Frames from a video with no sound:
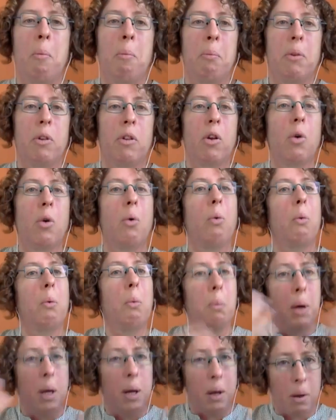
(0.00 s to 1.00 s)
So
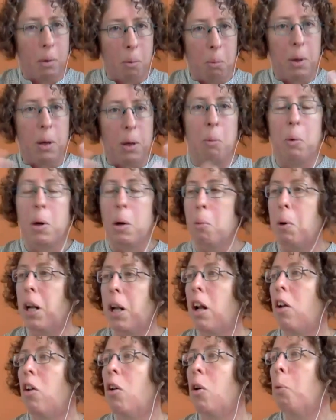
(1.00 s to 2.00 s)
we
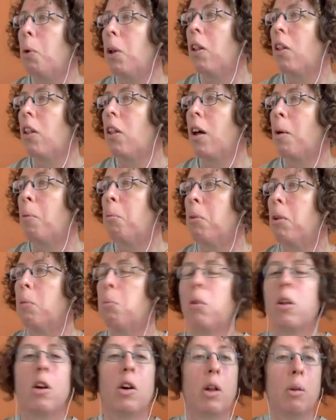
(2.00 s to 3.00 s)
went along with some
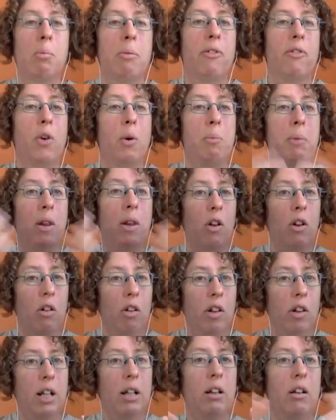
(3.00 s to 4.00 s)
circus performers on
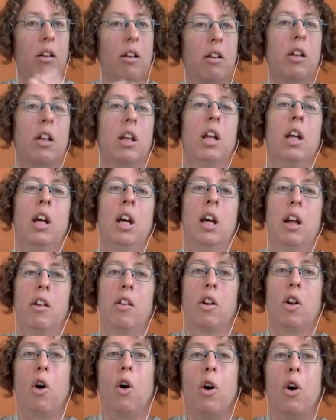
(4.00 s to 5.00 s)
stilts. There's
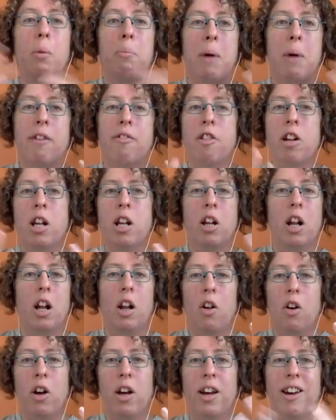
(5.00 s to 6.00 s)
an oil baron and a
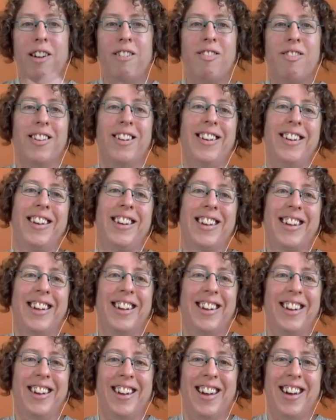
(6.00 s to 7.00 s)
lawyer,
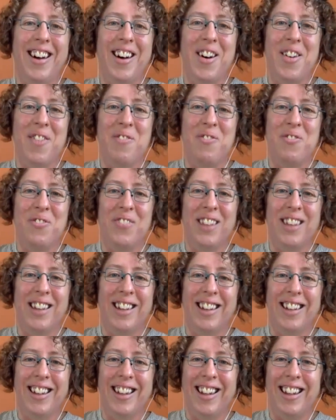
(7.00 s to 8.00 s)
and
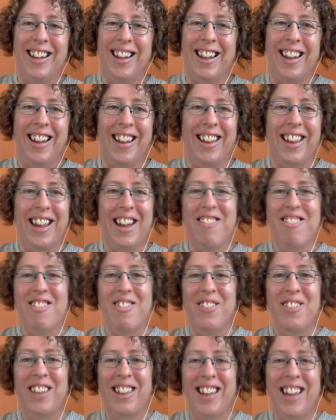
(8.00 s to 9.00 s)
Sandra
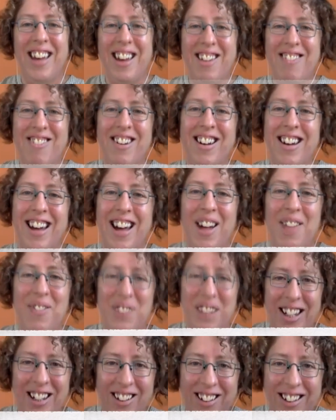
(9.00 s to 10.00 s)
was there
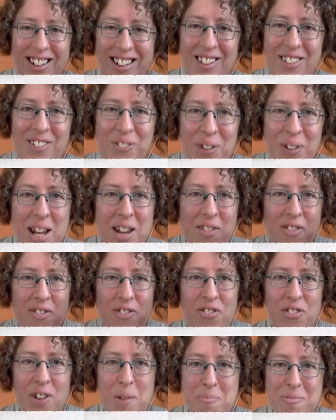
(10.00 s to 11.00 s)
helping to wave
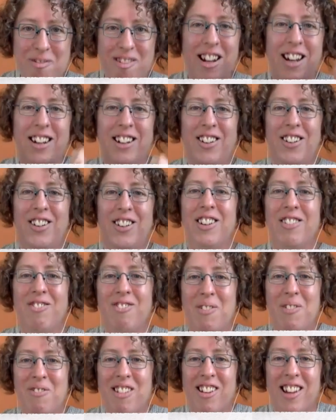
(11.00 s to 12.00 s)
fabric to
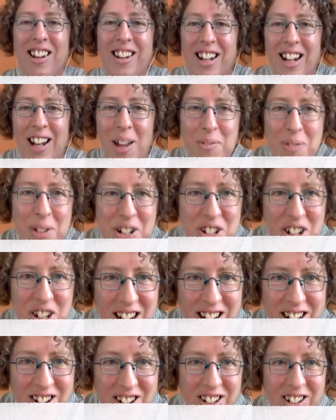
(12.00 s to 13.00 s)
represent climate
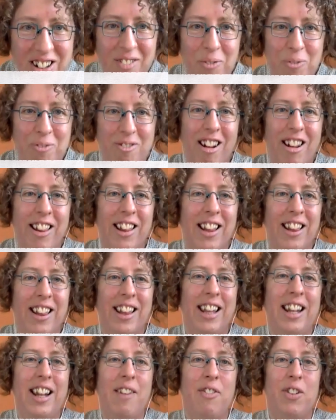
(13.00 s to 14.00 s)
change and rising
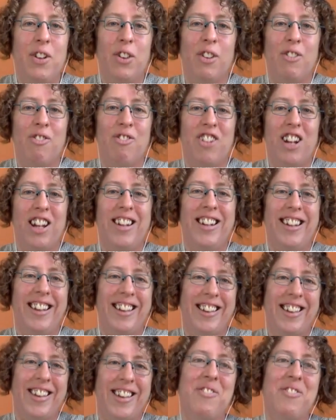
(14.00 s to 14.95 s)
sea levels and floods.